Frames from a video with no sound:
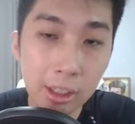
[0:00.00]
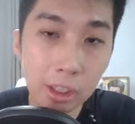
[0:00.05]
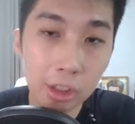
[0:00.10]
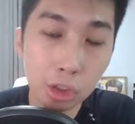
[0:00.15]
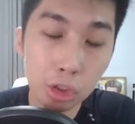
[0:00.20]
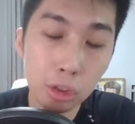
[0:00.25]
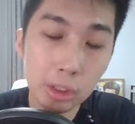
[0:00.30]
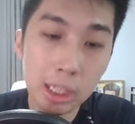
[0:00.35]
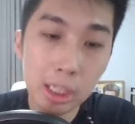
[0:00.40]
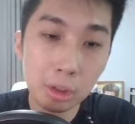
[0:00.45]

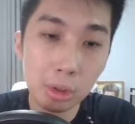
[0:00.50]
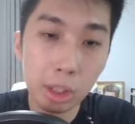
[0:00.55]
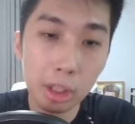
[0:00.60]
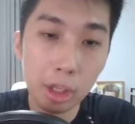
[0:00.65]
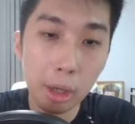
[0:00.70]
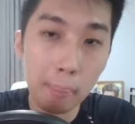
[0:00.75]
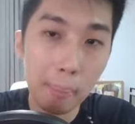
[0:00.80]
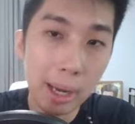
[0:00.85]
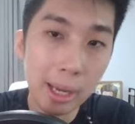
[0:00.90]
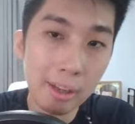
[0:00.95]
So that's what
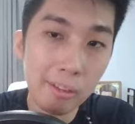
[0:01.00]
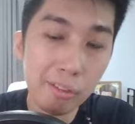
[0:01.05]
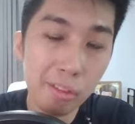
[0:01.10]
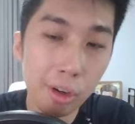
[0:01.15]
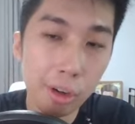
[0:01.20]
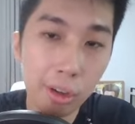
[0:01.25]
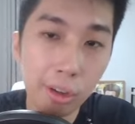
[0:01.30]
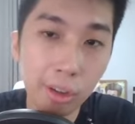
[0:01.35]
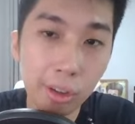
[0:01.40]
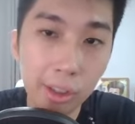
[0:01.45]
you're buying
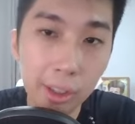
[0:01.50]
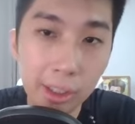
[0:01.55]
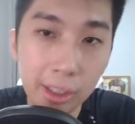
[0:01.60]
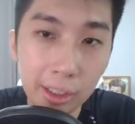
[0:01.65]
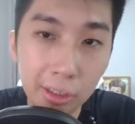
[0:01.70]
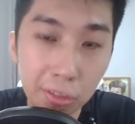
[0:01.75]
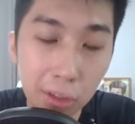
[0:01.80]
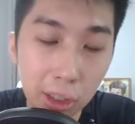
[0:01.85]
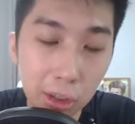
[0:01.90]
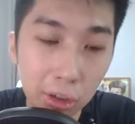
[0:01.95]
for
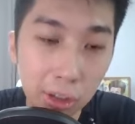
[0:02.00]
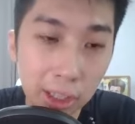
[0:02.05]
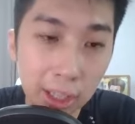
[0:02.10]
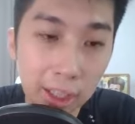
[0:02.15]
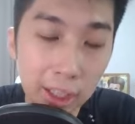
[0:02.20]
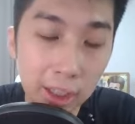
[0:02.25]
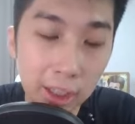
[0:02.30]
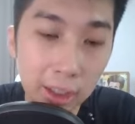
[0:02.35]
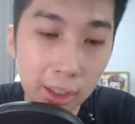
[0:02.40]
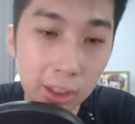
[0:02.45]
if you're looking
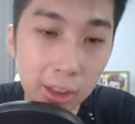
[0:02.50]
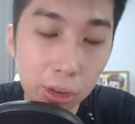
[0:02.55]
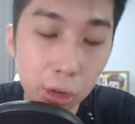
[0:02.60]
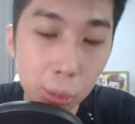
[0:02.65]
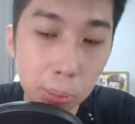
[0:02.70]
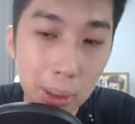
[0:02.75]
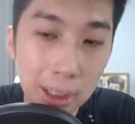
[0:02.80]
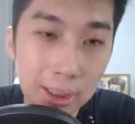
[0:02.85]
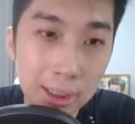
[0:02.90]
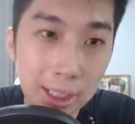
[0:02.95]
at the 2
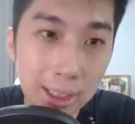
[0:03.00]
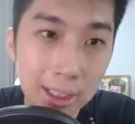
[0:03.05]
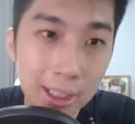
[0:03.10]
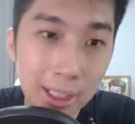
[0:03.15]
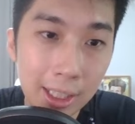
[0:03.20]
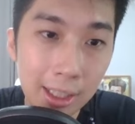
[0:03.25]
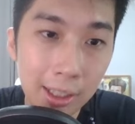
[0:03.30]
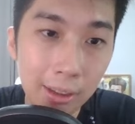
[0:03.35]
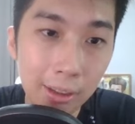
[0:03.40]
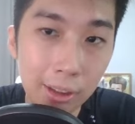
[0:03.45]
plus study
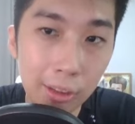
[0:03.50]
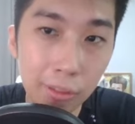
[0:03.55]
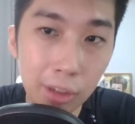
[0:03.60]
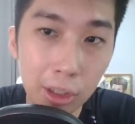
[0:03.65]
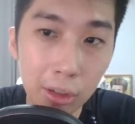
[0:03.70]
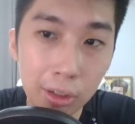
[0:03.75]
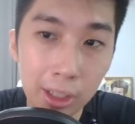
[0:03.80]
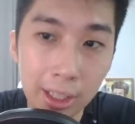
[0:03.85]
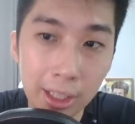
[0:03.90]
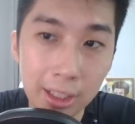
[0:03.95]
layout, if you're
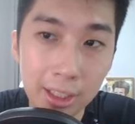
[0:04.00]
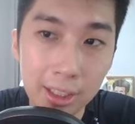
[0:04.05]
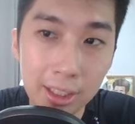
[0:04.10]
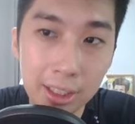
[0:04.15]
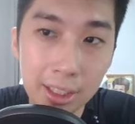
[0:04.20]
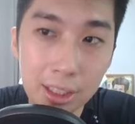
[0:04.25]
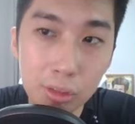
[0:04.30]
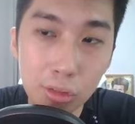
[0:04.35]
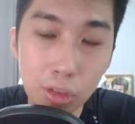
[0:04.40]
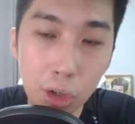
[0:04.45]
looking at
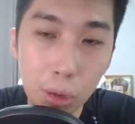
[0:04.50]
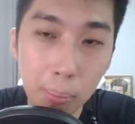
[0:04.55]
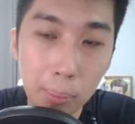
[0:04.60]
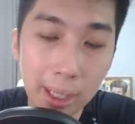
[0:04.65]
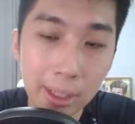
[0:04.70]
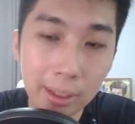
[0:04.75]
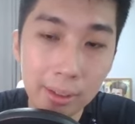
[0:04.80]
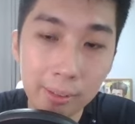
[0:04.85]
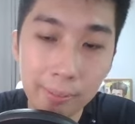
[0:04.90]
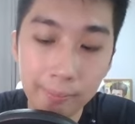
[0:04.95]
this floor plan.